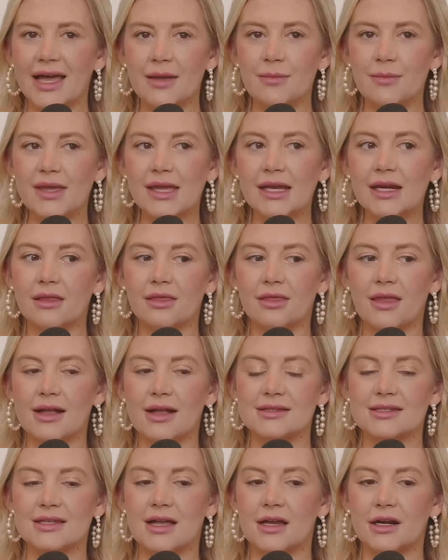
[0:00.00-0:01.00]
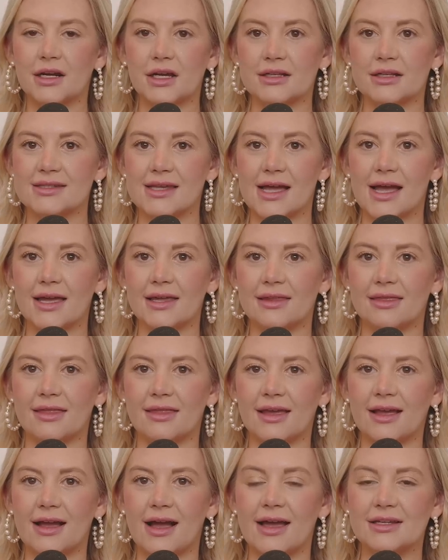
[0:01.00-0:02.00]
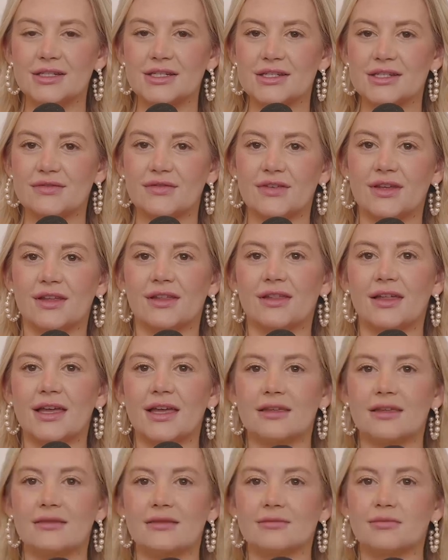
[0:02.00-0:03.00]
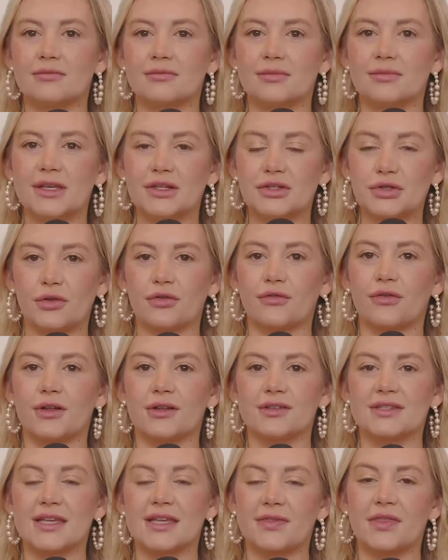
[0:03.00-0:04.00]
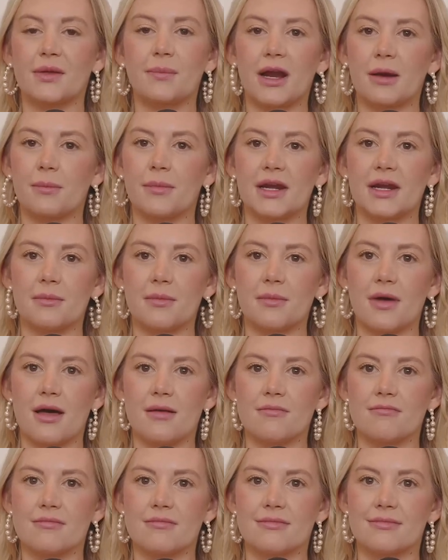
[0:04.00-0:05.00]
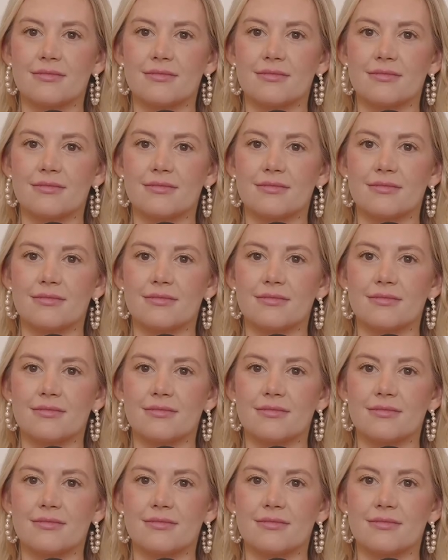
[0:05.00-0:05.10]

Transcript: mean, and that's not a good sign. Like, I just feel like be truthful is like the bare minimum.